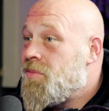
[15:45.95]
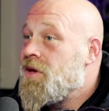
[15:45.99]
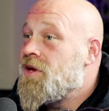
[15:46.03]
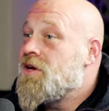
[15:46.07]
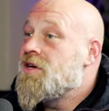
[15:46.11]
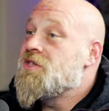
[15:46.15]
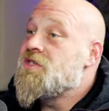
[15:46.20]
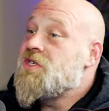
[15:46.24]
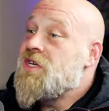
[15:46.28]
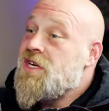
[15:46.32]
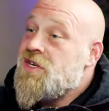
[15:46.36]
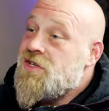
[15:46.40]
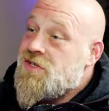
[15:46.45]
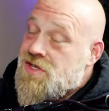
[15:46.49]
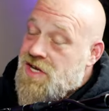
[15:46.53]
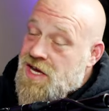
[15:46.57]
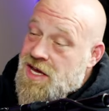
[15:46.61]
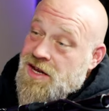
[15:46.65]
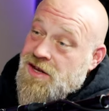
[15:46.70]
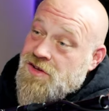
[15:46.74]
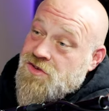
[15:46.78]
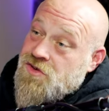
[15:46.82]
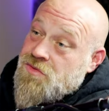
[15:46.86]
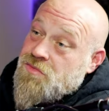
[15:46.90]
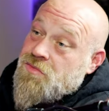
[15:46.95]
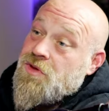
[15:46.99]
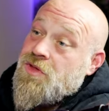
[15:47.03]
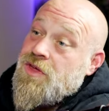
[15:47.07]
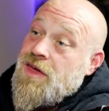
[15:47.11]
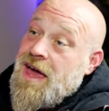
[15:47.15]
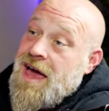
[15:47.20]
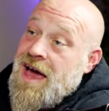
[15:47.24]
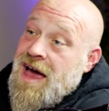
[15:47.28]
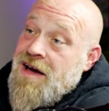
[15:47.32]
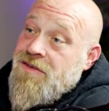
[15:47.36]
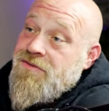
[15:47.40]
Because he he doesn't
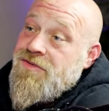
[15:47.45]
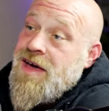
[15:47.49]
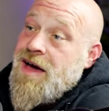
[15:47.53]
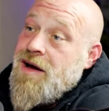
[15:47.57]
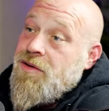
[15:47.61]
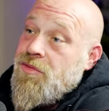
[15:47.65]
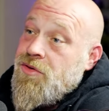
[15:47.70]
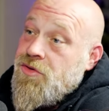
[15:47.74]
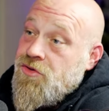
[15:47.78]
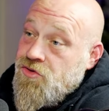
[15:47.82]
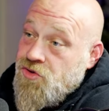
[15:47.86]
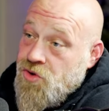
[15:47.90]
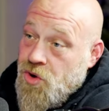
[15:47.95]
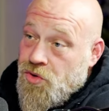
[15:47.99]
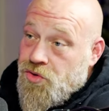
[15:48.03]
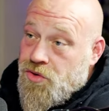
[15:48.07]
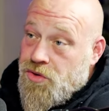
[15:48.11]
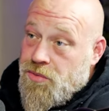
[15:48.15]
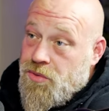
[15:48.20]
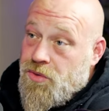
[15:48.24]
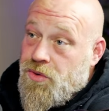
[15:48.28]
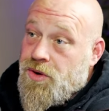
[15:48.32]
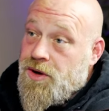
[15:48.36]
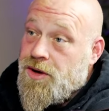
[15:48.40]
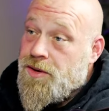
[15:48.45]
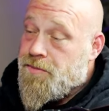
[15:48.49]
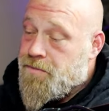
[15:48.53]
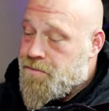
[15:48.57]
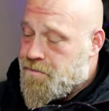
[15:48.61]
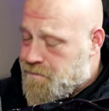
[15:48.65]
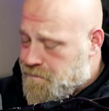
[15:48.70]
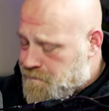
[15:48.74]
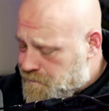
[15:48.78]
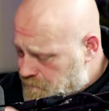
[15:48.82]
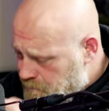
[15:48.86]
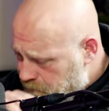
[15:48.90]
really have that with his older boy.
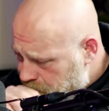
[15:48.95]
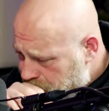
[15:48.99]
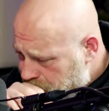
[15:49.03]
Right.